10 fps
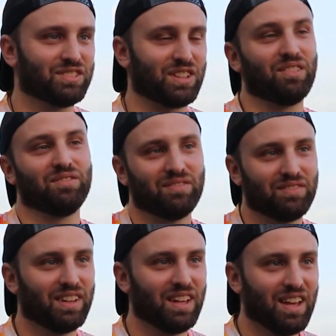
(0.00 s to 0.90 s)
So
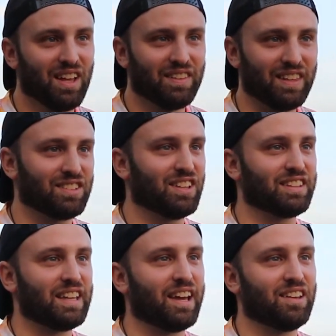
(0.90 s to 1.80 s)
things
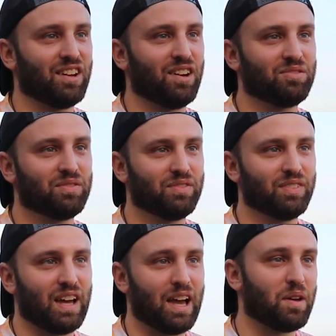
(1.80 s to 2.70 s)
like that,
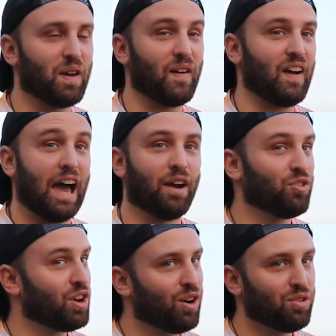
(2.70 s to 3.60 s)
I
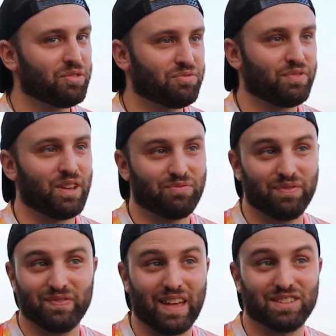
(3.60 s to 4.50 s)
don't know if
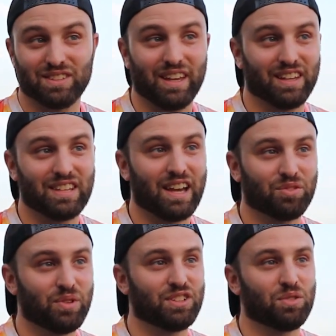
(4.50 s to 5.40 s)
that's the
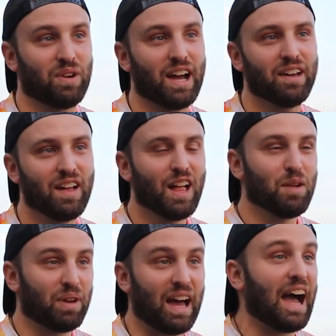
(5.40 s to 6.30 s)
exact reason why,
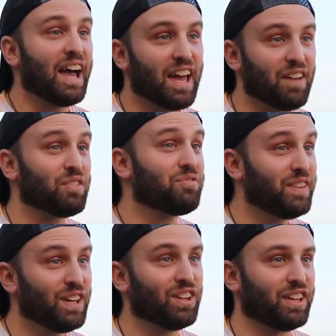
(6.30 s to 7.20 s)
but I have a
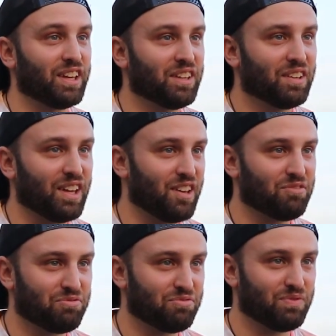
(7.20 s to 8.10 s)
feeling
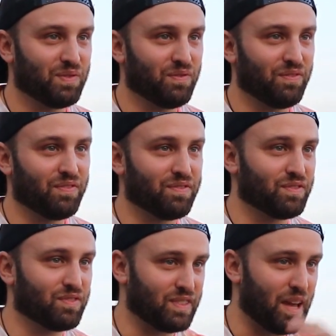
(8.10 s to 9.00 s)
if
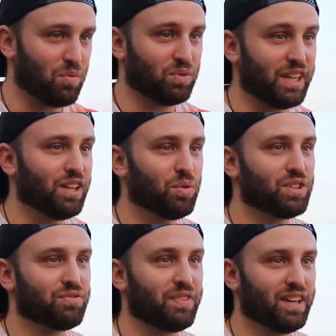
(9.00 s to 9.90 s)
that leak
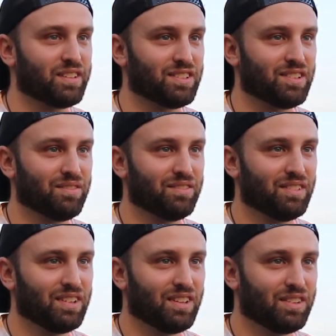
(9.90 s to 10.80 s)
was fixed,
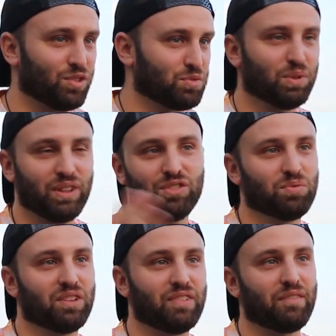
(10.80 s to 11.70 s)
those
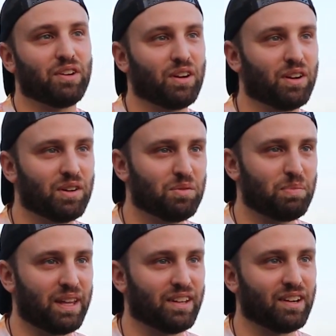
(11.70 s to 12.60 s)
police would have never
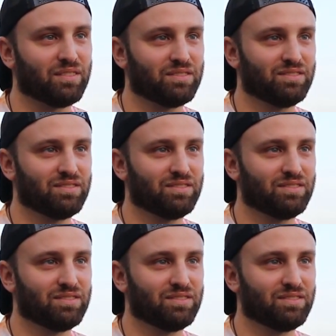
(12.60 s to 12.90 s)
been there.